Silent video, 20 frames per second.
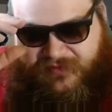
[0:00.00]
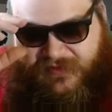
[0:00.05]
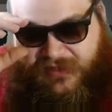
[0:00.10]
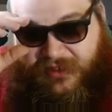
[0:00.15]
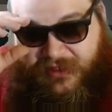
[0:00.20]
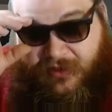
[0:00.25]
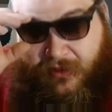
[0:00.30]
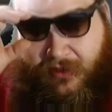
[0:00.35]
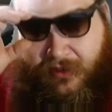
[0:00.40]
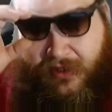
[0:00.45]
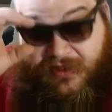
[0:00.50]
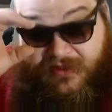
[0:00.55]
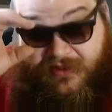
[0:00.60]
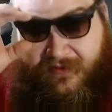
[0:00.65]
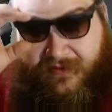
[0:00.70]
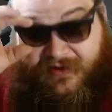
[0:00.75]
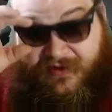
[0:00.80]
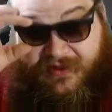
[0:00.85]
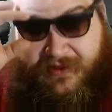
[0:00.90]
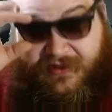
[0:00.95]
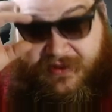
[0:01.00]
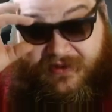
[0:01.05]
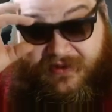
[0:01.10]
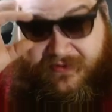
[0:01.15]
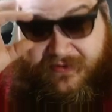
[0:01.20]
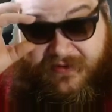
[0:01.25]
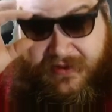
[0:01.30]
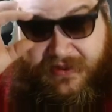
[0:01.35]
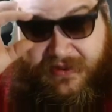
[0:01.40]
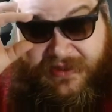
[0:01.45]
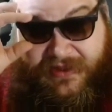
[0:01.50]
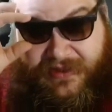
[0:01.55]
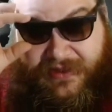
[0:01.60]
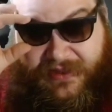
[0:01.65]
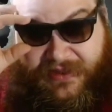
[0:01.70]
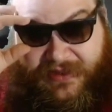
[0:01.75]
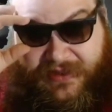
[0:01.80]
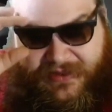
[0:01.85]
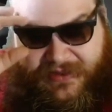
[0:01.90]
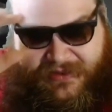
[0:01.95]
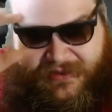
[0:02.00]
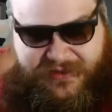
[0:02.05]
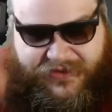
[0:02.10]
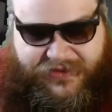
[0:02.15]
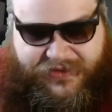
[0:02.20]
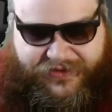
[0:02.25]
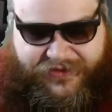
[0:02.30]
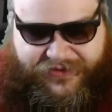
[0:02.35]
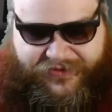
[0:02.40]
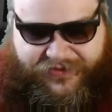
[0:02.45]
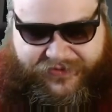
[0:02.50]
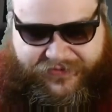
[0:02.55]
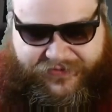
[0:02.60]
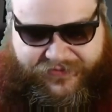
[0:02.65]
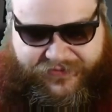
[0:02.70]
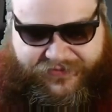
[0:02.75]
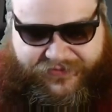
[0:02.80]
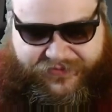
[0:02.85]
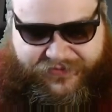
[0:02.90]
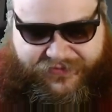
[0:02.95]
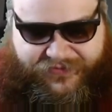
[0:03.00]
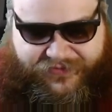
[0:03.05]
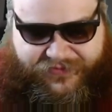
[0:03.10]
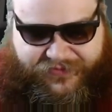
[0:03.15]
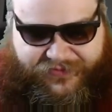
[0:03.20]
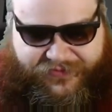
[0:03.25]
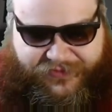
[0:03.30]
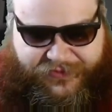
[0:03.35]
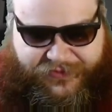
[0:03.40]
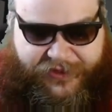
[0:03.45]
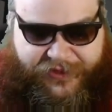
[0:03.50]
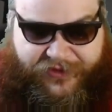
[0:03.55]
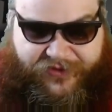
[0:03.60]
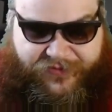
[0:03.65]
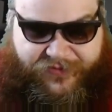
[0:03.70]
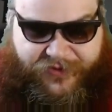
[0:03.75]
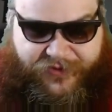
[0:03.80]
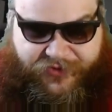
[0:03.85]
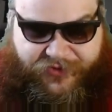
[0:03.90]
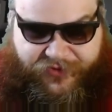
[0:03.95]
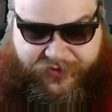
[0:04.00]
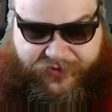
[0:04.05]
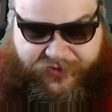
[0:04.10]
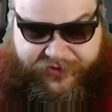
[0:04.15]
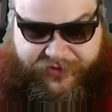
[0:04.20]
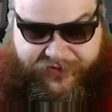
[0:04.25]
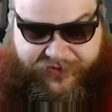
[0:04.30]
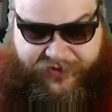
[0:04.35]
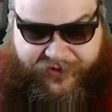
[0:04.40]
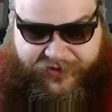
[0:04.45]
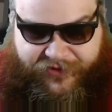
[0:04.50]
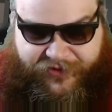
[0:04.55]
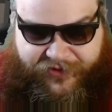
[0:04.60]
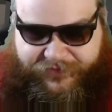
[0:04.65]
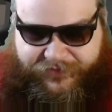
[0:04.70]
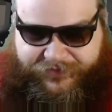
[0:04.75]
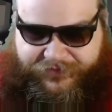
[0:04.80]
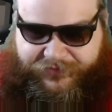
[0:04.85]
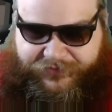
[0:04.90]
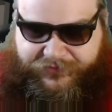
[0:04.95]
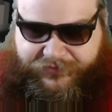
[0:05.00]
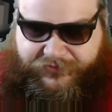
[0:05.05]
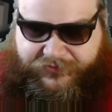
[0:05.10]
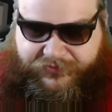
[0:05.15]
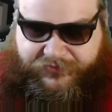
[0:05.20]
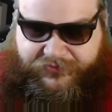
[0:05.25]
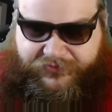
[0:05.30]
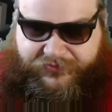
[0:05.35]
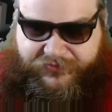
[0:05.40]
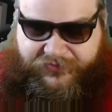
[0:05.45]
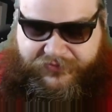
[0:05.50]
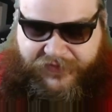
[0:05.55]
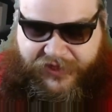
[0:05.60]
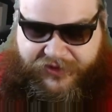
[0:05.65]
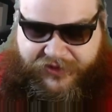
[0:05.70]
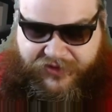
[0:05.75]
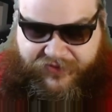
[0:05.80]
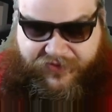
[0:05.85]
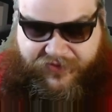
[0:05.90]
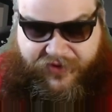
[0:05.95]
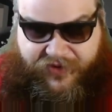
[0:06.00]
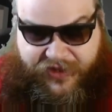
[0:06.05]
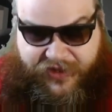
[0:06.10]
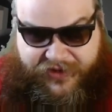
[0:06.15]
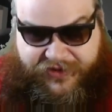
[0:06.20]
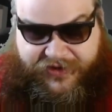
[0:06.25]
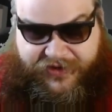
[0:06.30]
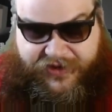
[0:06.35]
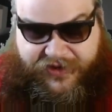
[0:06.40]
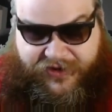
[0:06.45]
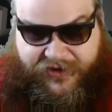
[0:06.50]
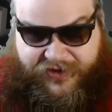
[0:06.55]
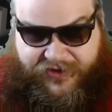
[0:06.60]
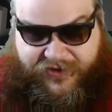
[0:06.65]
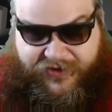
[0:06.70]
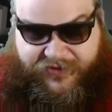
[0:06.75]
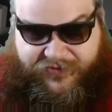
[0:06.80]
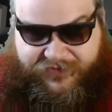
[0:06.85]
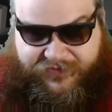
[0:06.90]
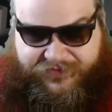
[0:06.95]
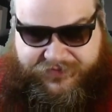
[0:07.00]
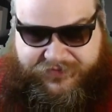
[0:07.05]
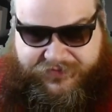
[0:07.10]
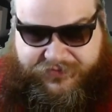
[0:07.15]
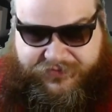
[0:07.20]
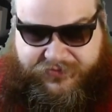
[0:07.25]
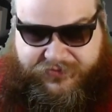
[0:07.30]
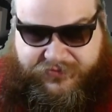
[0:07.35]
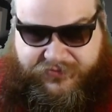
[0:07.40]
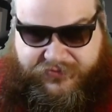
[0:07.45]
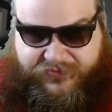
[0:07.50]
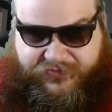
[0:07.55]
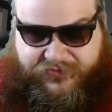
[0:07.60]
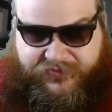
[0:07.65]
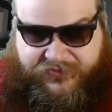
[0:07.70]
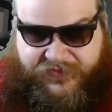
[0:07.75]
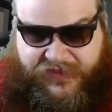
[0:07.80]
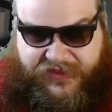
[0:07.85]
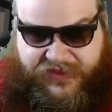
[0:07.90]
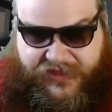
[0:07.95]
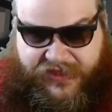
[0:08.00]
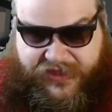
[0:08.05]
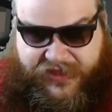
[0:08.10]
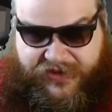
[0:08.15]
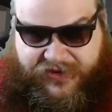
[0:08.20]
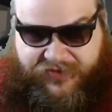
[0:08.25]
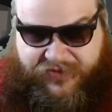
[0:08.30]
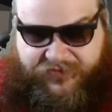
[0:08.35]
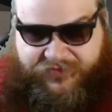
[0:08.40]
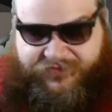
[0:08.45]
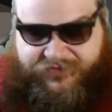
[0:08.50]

Did all kinds of funny stuff. Not so much with Rutherford, the forgotten character. Sad.